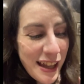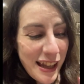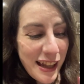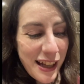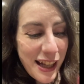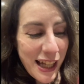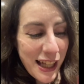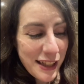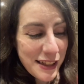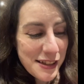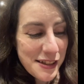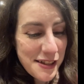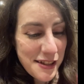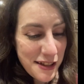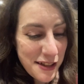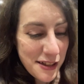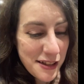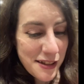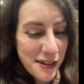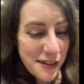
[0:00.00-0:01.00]
and
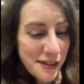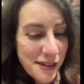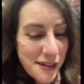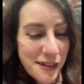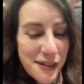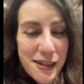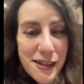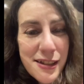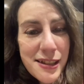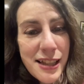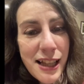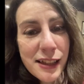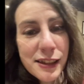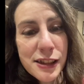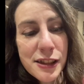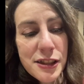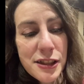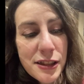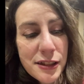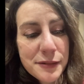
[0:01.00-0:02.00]
uh,
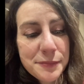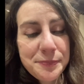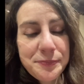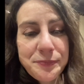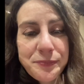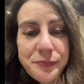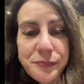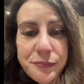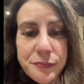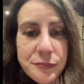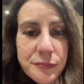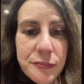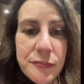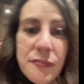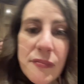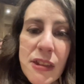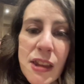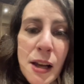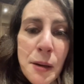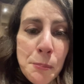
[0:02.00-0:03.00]
salad.
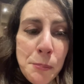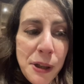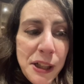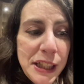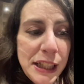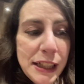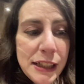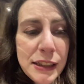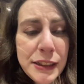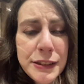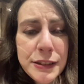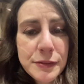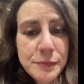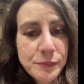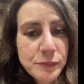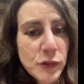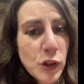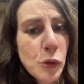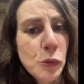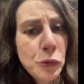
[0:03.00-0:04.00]
But yeah,
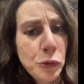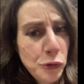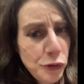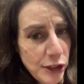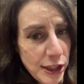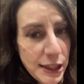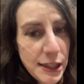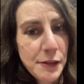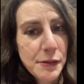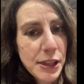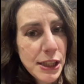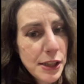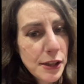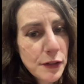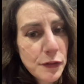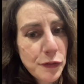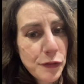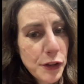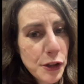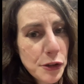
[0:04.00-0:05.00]
really, really
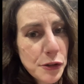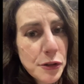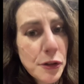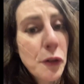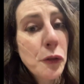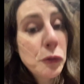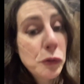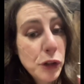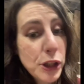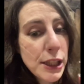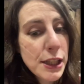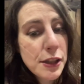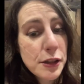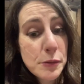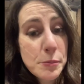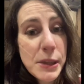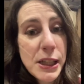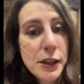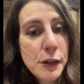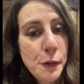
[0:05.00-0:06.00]
good food. Really
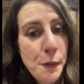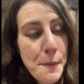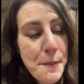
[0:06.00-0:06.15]
good meal.